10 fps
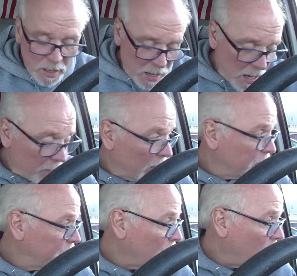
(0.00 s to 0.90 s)
Anyway,
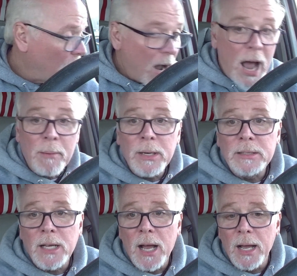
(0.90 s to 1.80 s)
so how many
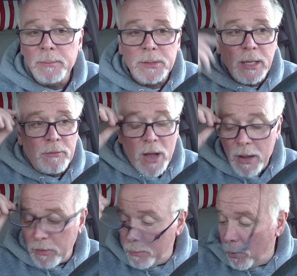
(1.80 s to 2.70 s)
times have I
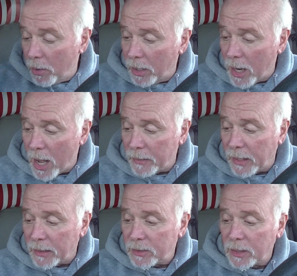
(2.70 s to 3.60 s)
reported on
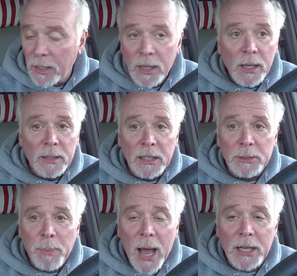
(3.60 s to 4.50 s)
this?
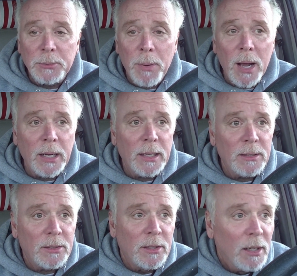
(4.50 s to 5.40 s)
These badge
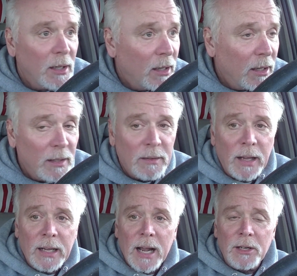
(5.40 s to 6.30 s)
bunnies,
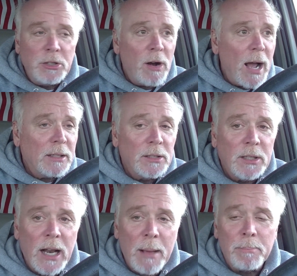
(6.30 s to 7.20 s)
they get attracted
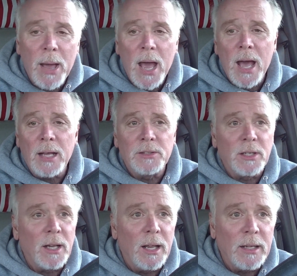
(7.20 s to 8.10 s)
to that badge
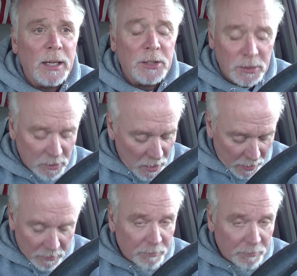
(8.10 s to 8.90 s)
and they just like,